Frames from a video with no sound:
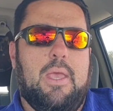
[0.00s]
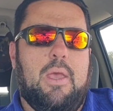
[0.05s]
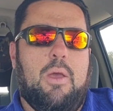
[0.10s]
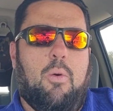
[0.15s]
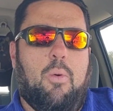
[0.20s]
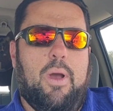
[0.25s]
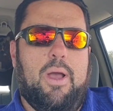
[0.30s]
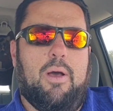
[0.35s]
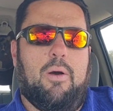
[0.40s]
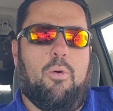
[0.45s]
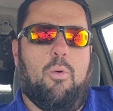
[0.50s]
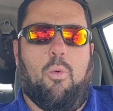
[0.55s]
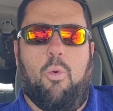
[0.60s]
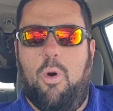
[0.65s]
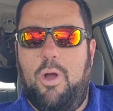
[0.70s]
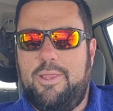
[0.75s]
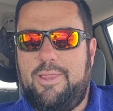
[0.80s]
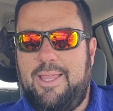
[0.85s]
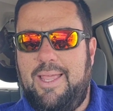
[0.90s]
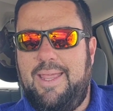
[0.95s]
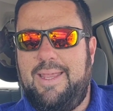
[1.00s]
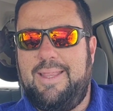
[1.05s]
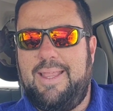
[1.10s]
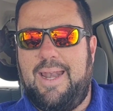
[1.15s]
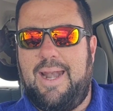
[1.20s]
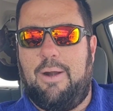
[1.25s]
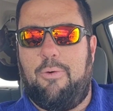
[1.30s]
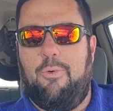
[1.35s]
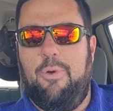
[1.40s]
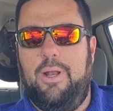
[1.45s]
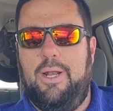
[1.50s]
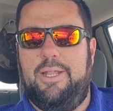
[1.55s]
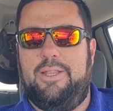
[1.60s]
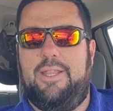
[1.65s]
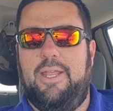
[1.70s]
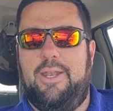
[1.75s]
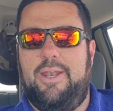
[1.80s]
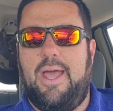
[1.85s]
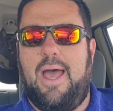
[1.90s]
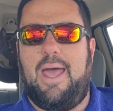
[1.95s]
Well, one thing that I really
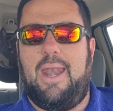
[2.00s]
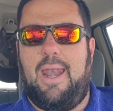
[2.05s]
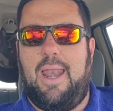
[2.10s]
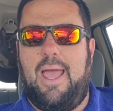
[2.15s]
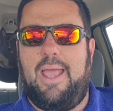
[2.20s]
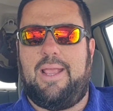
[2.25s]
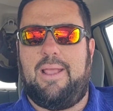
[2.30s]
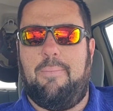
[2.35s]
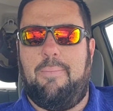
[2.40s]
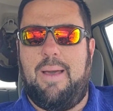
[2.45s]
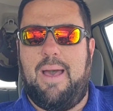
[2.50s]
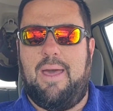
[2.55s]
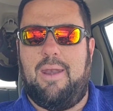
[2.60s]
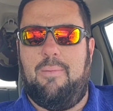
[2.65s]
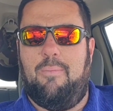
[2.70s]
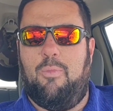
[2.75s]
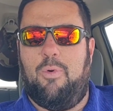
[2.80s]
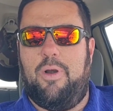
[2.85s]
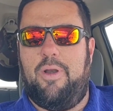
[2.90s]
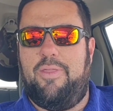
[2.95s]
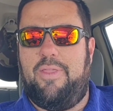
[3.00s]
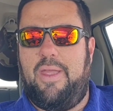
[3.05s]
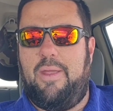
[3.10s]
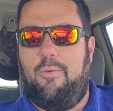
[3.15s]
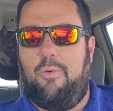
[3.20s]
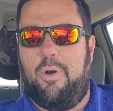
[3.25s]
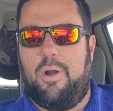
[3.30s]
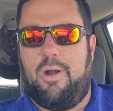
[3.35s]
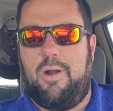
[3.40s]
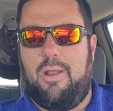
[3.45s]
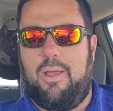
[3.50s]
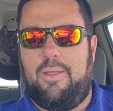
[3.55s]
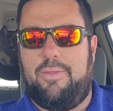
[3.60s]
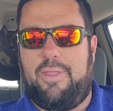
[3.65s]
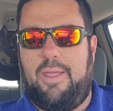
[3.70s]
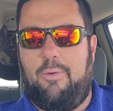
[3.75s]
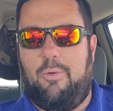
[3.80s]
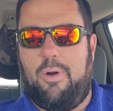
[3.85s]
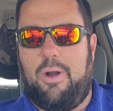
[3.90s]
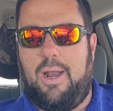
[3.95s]
did not like about them were they
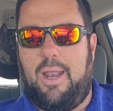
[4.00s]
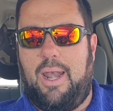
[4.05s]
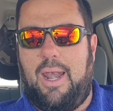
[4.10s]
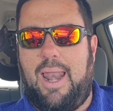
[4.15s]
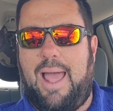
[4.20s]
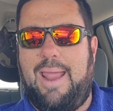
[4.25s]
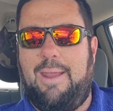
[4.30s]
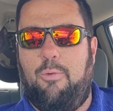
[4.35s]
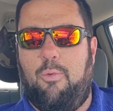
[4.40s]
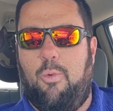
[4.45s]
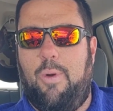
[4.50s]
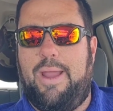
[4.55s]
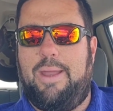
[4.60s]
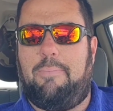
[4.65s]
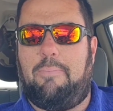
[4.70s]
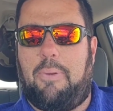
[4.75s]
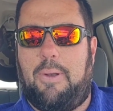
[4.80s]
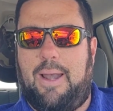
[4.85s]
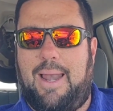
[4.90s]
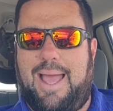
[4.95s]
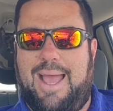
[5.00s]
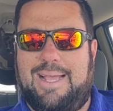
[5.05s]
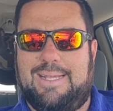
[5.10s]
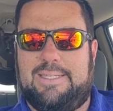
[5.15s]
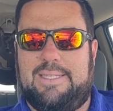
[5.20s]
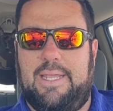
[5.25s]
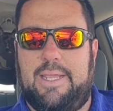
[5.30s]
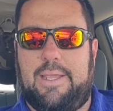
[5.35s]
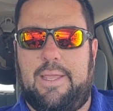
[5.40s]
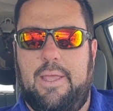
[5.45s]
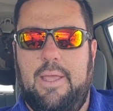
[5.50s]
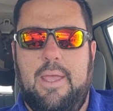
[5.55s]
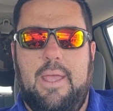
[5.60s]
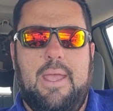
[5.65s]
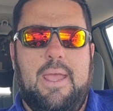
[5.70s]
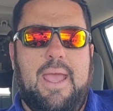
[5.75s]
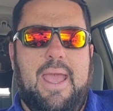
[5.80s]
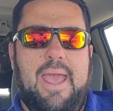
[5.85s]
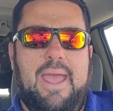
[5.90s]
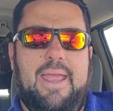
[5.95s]
were a lightweight plastic,
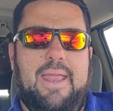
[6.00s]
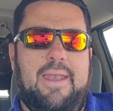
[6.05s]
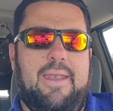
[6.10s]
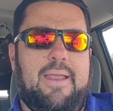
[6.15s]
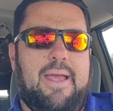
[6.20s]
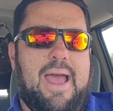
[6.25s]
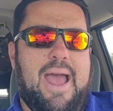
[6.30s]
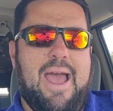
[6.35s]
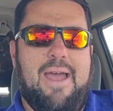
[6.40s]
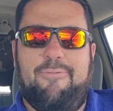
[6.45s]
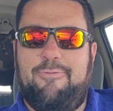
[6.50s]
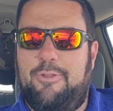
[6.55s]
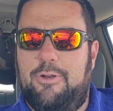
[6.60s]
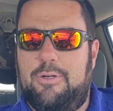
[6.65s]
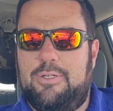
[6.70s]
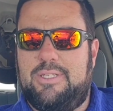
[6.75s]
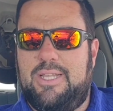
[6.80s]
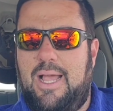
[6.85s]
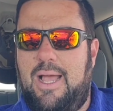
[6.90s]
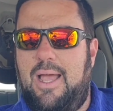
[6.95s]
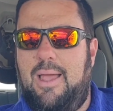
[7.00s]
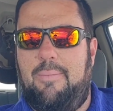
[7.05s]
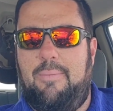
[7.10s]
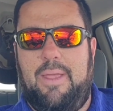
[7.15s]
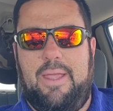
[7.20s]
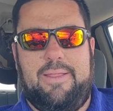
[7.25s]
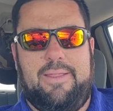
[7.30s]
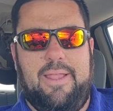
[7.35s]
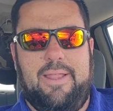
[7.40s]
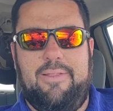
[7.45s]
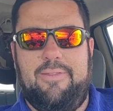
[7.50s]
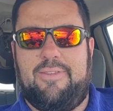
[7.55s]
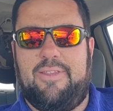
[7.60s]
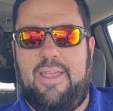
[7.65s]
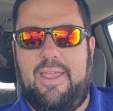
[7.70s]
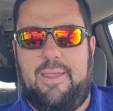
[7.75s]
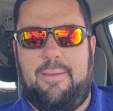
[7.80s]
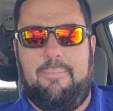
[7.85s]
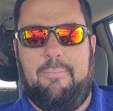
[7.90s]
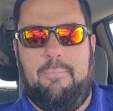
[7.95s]
and after time, it didn't
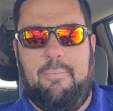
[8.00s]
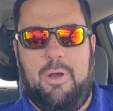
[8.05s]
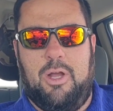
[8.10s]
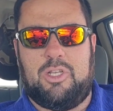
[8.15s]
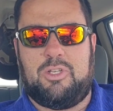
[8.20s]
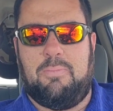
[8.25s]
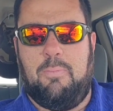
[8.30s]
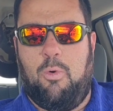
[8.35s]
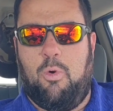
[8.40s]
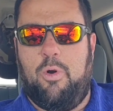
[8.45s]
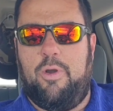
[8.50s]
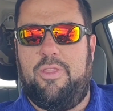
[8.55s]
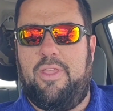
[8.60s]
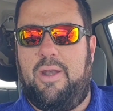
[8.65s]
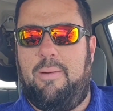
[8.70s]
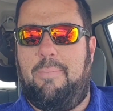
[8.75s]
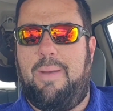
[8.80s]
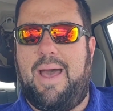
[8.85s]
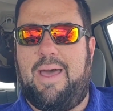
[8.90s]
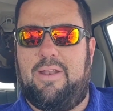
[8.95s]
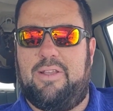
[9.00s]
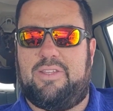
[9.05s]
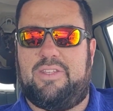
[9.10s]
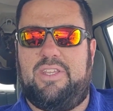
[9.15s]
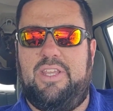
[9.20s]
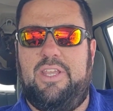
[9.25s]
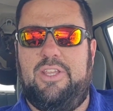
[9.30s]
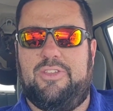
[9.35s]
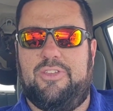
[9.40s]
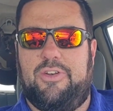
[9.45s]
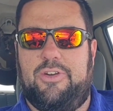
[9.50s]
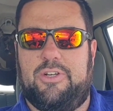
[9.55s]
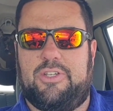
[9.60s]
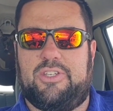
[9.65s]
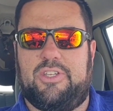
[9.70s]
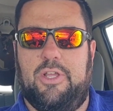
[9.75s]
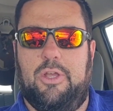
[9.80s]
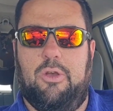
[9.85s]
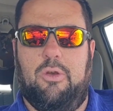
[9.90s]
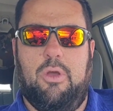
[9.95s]
take much more than about a season or
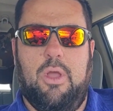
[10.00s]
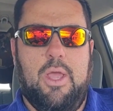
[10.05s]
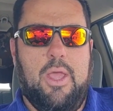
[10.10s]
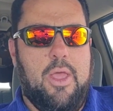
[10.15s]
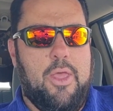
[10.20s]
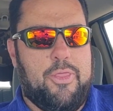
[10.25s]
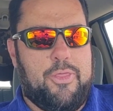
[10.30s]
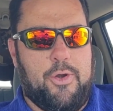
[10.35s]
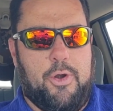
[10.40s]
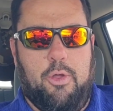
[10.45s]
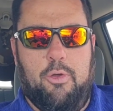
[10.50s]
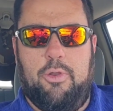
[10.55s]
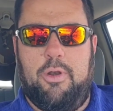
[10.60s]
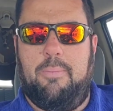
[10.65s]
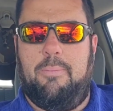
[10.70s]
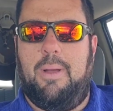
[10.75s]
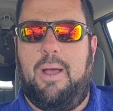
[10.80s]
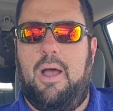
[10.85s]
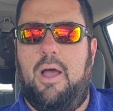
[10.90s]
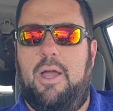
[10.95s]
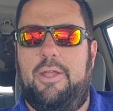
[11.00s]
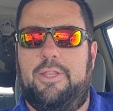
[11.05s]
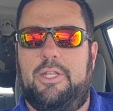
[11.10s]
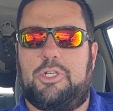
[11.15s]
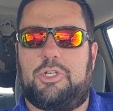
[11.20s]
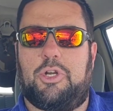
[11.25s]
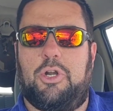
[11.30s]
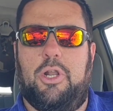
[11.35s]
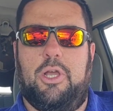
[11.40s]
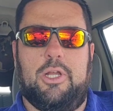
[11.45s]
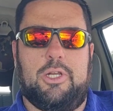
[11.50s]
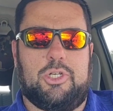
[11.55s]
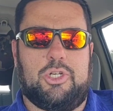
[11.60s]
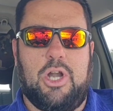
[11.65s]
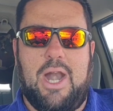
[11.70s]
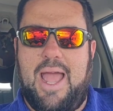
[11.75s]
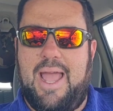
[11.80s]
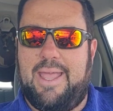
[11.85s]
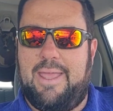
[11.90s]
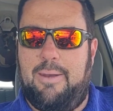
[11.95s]
so, throwing them behind the truck,
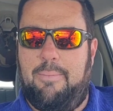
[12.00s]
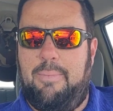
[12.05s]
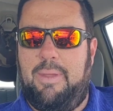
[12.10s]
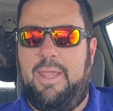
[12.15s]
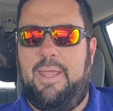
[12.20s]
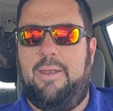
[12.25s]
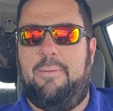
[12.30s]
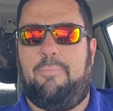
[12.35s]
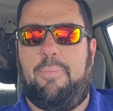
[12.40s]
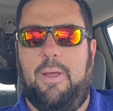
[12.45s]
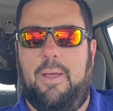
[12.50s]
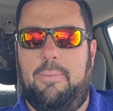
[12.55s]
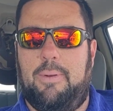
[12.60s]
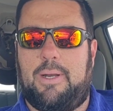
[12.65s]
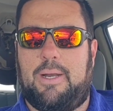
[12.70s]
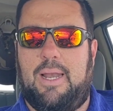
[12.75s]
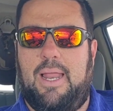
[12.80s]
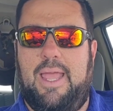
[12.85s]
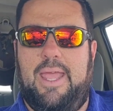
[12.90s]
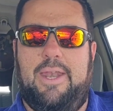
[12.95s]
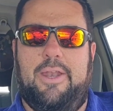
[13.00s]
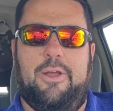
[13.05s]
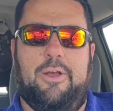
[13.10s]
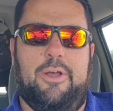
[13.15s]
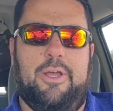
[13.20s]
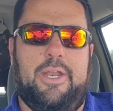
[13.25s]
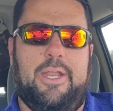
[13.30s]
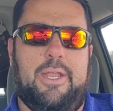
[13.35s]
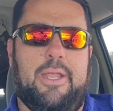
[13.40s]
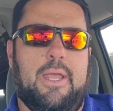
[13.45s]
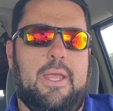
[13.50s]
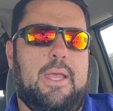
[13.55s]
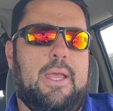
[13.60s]
dragging them in public land hunting,